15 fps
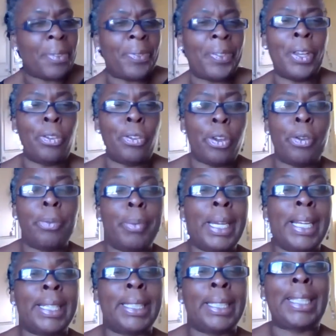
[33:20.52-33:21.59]
very few
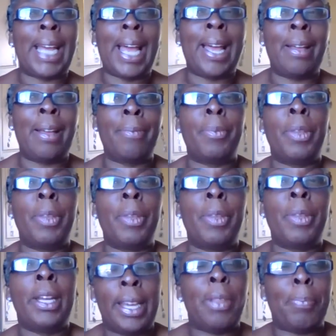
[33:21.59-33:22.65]
humanists
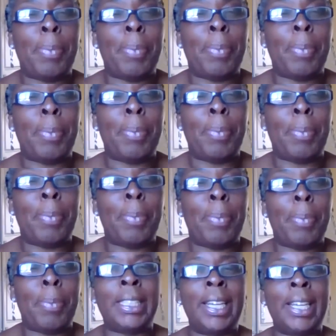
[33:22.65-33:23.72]
um, in the black
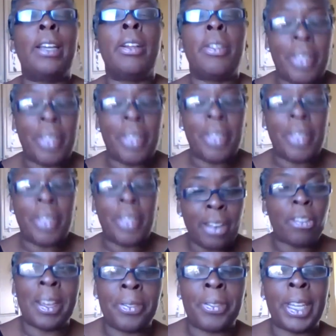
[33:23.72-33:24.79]
community.
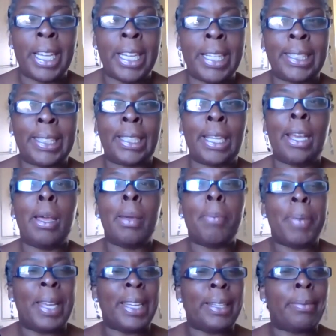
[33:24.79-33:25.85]
There are
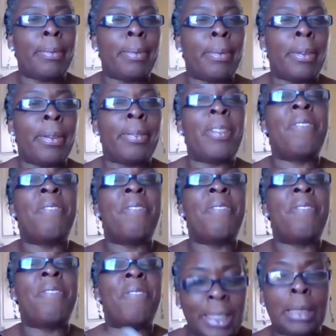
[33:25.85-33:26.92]
atheists,
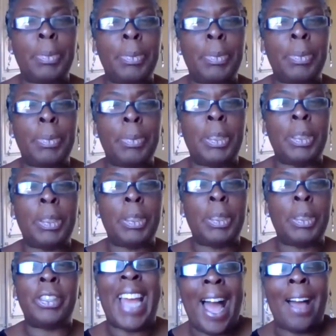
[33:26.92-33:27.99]
the vast
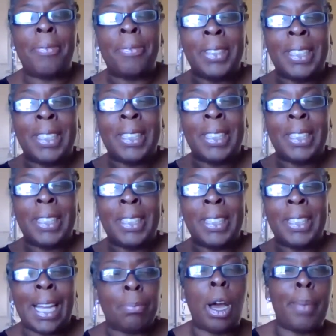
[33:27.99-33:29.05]
majority have
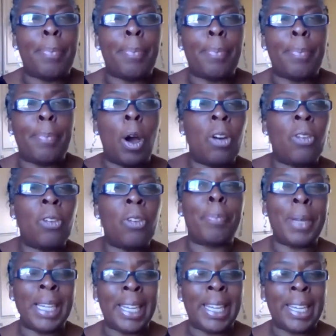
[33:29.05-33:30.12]
some type
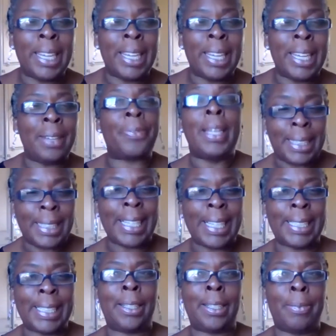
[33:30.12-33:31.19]
of belief
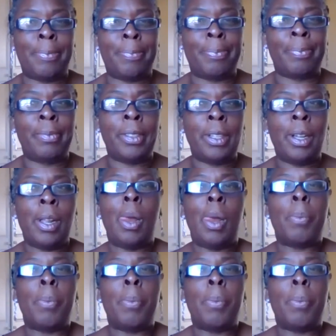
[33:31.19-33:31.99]
system.